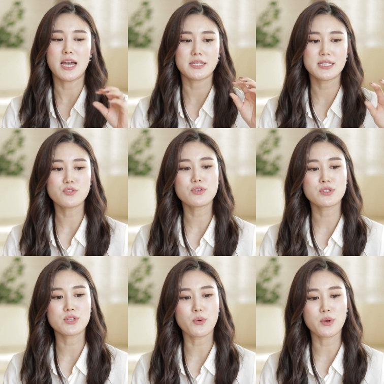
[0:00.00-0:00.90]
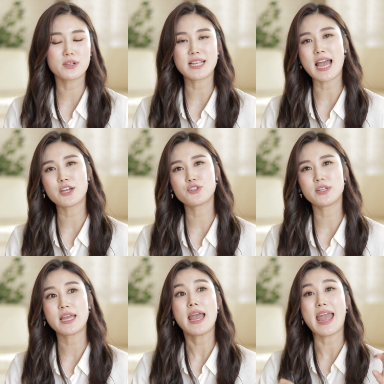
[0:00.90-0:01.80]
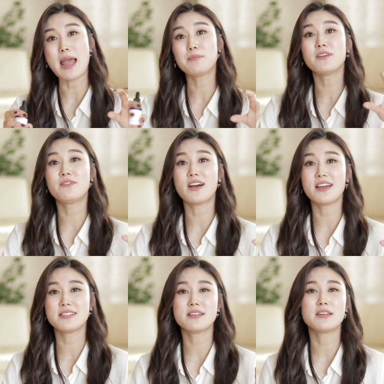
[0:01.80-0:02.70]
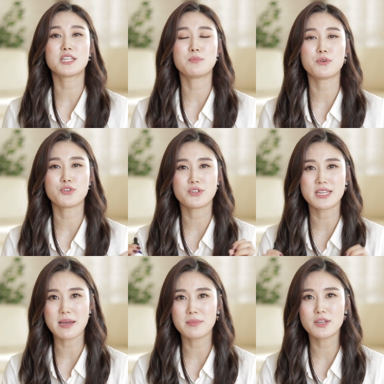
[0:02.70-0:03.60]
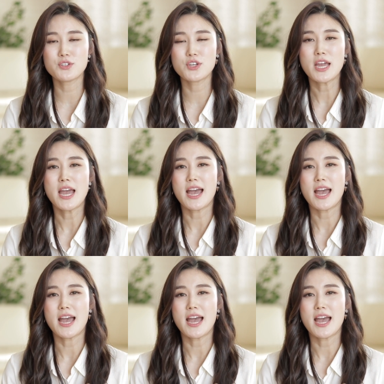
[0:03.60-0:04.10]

citrus oils actually amplify sun exposure damage.